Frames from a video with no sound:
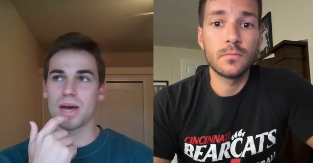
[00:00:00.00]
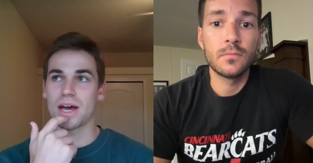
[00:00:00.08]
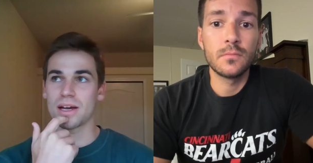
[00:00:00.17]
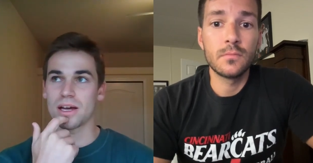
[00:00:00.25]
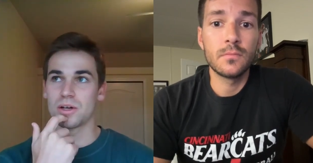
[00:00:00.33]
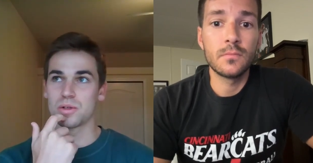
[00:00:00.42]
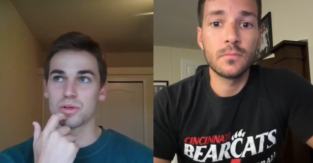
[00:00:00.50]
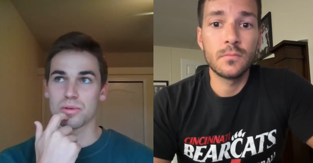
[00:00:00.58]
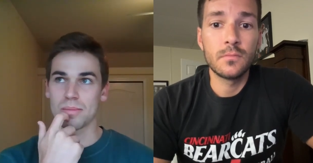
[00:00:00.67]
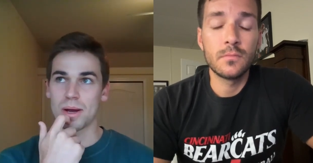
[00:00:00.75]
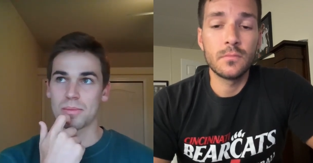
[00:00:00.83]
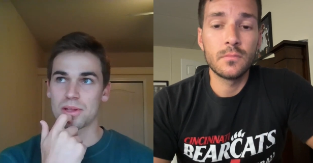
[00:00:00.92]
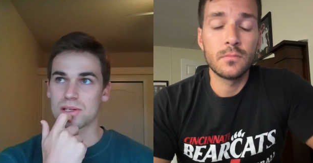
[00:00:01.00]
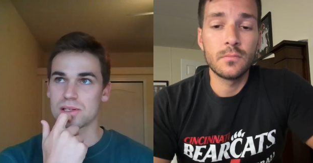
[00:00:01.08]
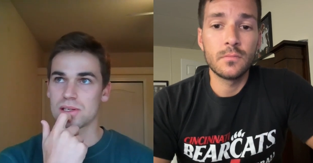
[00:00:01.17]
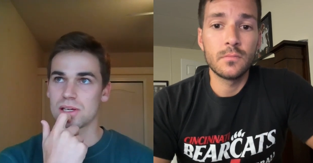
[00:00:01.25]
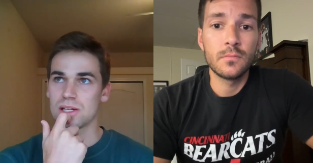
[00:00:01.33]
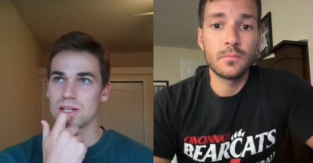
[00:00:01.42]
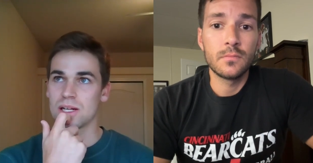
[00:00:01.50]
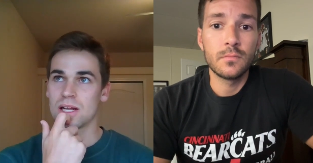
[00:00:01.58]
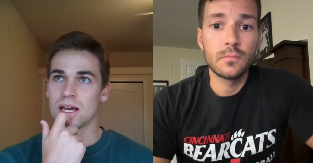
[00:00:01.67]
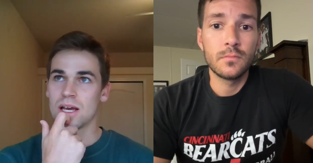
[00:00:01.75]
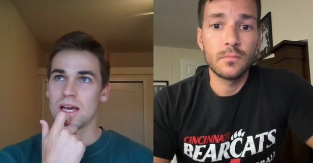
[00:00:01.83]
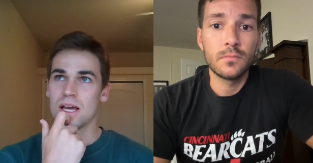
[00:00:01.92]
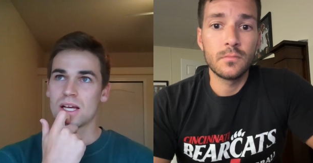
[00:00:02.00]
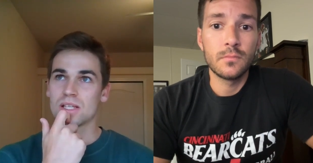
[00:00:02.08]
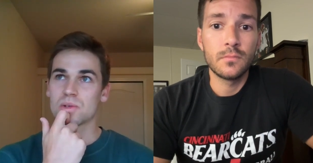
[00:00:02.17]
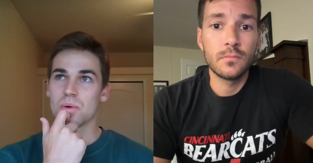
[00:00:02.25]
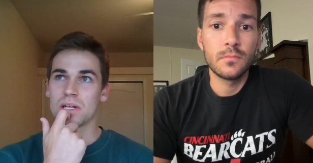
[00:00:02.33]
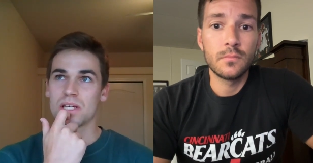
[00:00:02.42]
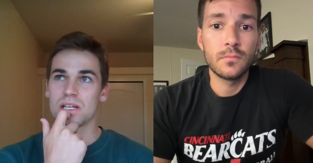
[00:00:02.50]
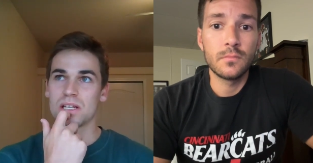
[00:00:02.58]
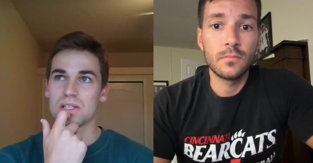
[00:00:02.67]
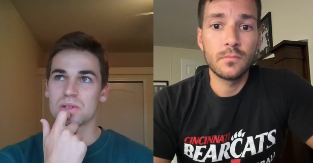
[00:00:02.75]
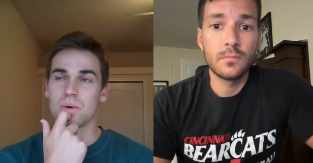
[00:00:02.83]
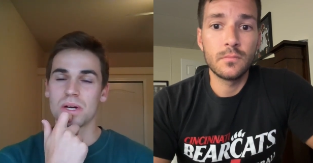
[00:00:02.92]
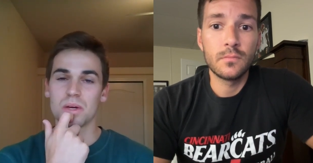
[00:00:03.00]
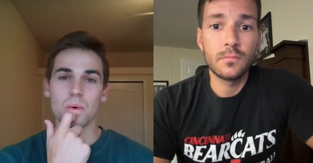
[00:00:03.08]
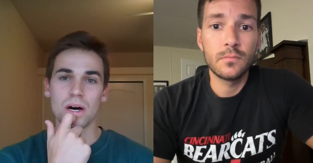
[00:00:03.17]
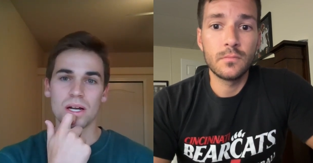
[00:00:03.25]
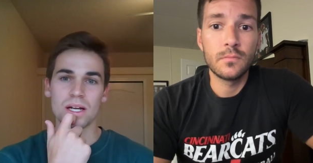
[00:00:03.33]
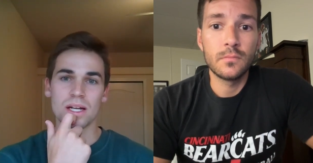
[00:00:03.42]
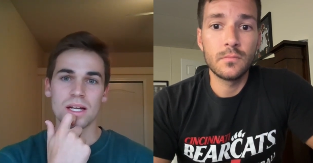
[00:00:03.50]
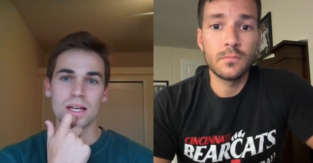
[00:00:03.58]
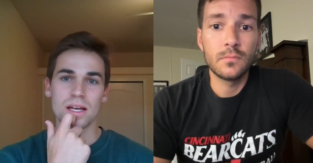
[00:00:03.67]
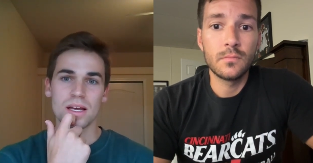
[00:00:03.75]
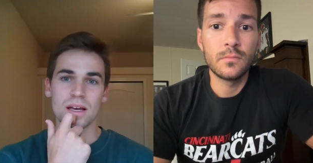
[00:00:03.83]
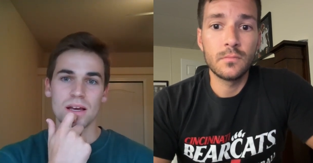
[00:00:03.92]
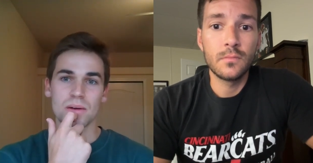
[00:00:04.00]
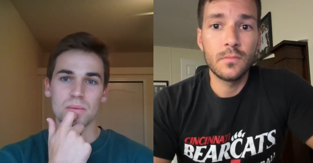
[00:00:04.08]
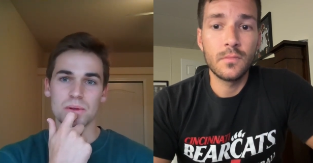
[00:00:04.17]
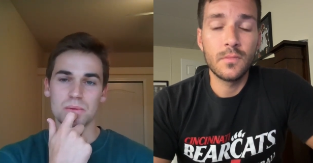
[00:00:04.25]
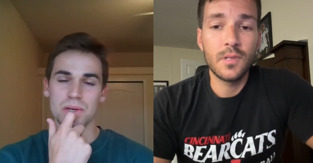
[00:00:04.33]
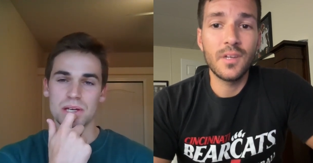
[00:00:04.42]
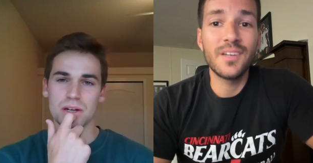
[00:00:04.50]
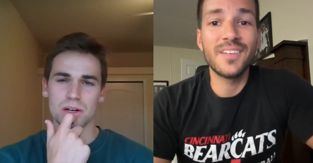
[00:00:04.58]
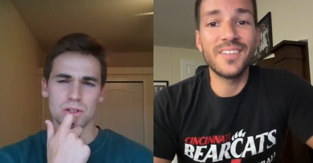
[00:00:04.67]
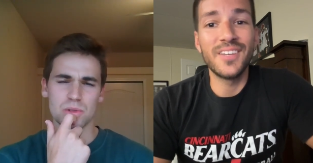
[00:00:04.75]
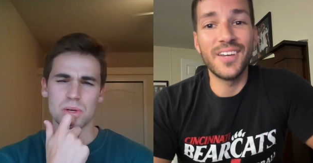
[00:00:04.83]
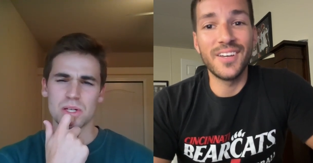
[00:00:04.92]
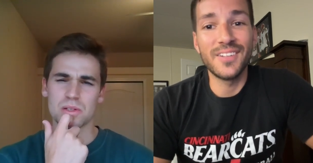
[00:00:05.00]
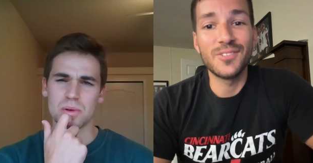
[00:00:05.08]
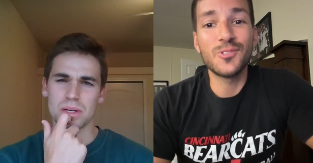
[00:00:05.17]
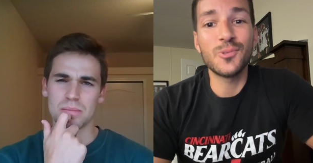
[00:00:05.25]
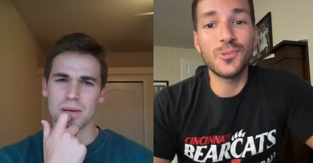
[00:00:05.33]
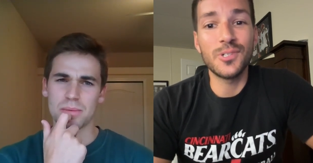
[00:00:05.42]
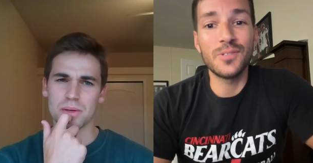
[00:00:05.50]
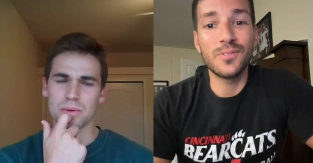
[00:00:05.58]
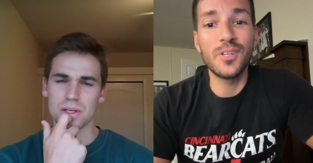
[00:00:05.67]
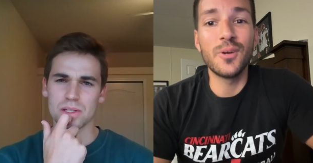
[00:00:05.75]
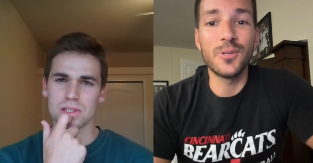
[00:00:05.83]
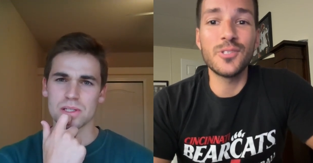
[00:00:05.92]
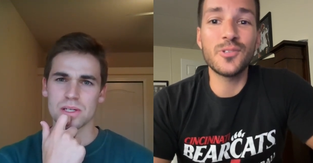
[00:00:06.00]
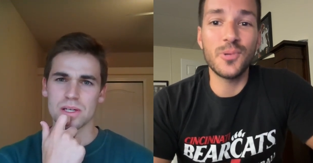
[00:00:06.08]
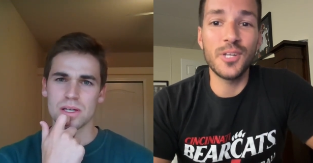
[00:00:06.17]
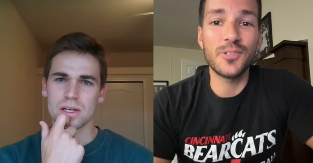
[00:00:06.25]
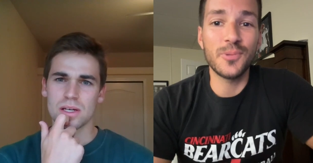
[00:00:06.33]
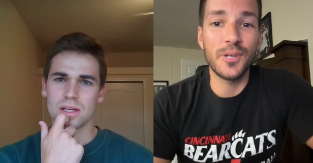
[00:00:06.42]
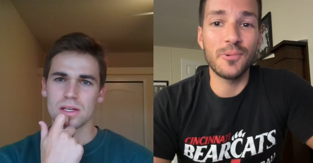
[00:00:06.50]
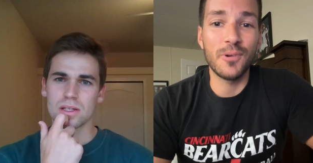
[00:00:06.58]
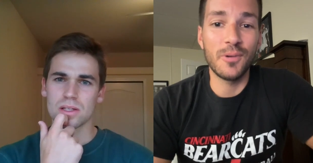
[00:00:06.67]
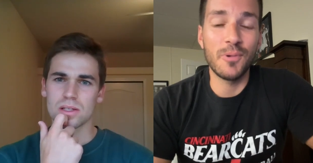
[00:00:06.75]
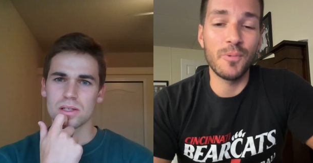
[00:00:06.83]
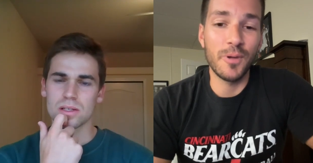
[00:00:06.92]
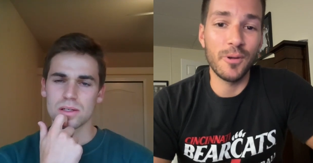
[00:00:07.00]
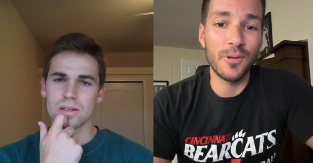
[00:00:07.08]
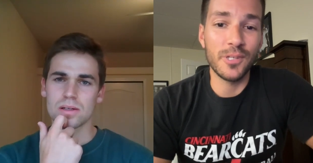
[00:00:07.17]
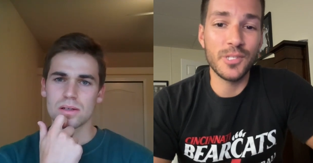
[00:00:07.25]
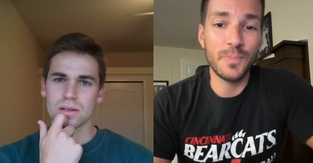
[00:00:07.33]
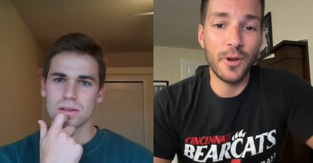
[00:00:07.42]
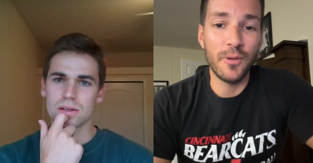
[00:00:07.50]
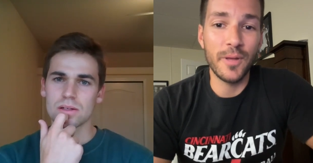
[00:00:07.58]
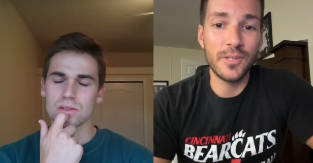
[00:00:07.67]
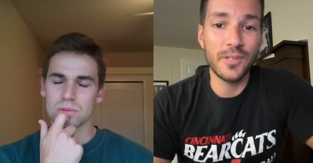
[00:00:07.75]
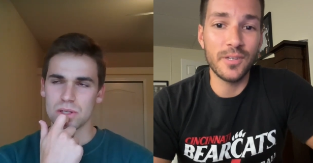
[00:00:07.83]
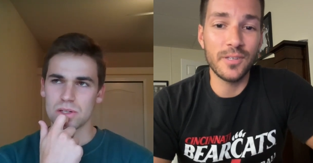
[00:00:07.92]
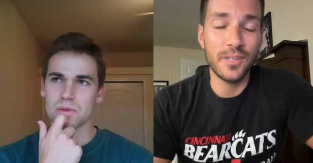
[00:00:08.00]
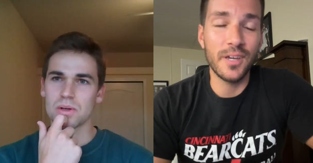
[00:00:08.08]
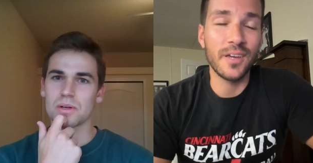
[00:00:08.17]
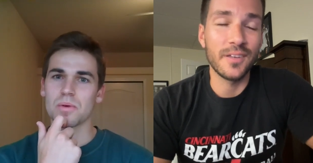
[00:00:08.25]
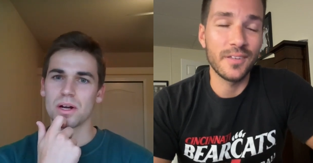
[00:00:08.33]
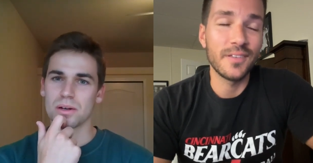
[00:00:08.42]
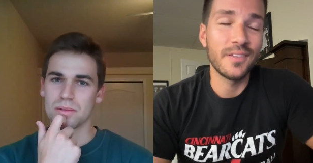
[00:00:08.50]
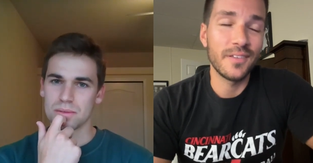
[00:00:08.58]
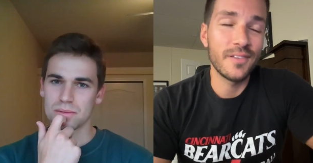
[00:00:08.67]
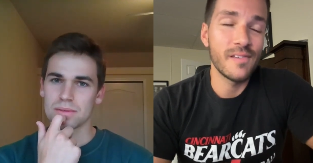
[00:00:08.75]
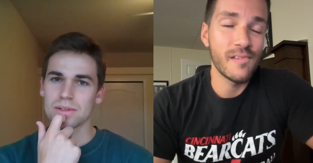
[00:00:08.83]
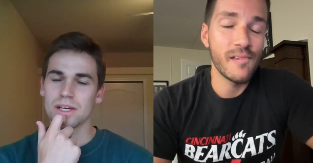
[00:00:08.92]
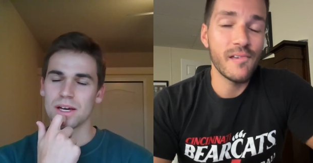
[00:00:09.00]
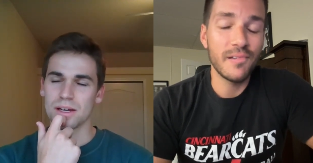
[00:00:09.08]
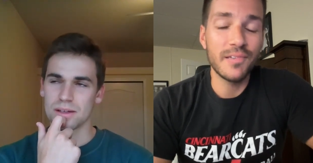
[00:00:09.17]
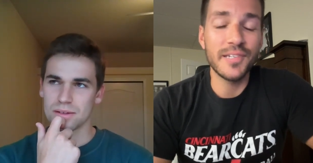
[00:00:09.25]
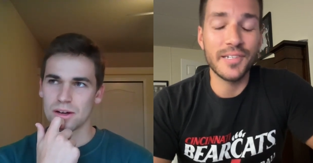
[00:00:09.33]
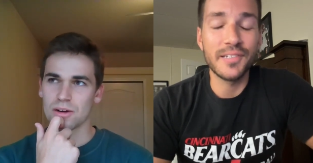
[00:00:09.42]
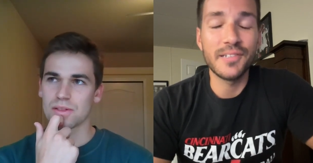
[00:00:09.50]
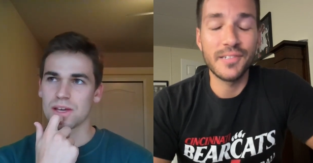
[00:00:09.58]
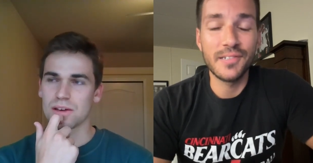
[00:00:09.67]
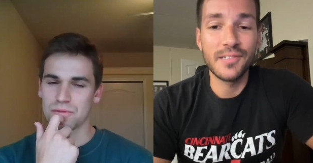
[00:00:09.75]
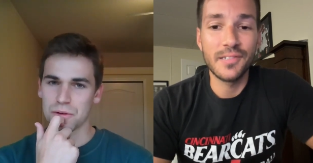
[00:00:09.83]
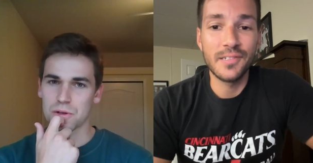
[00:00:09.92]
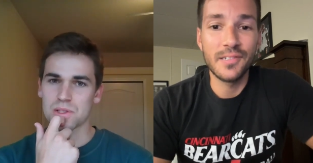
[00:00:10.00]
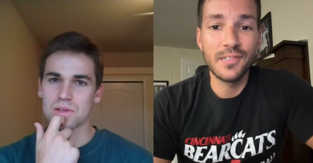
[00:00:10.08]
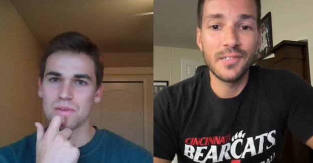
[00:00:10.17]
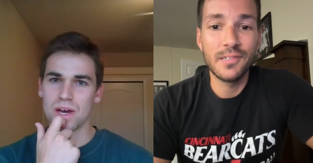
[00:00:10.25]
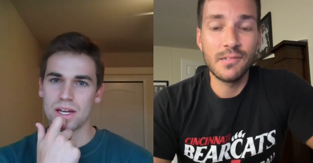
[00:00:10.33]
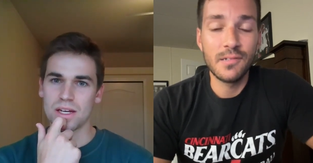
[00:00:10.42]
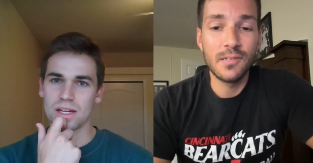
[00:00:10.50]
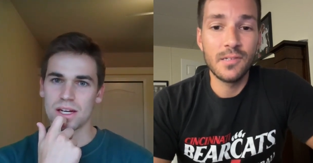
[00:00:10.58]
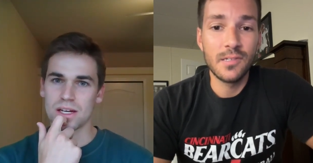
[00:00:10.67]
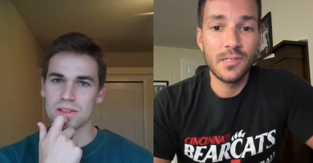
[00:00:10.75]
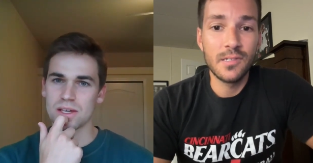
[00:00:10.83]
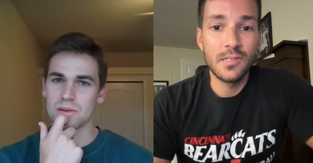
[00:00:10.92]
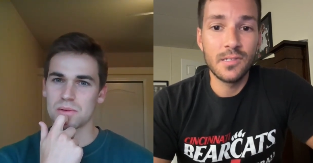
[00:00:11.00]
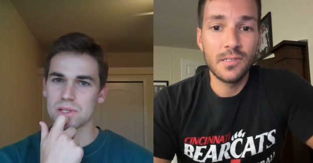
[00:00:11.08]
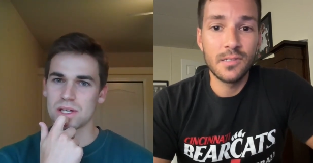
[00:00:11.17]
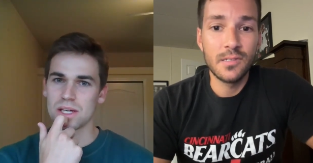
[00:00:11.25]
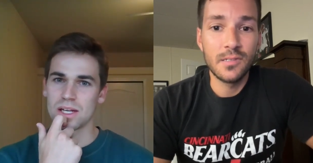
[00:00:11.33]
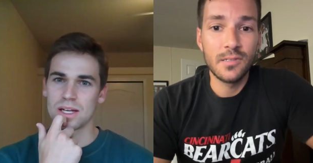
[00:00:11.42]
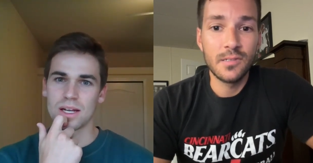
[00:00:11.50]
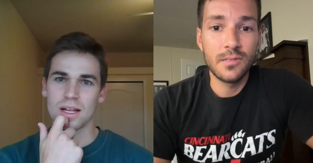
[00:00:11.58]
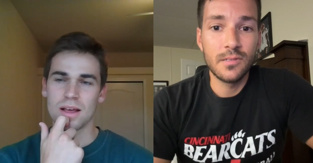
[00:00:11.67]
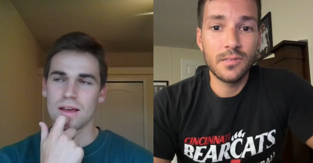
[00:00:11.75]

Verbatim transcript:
Speaker 1: back, I know you remember this in 2021 when we or 2020 yeah. maybe it was.
Speaker 2: it was 2021 when we were experimenting. Yeah.
Speaker 1: Our that first event, and I think it was in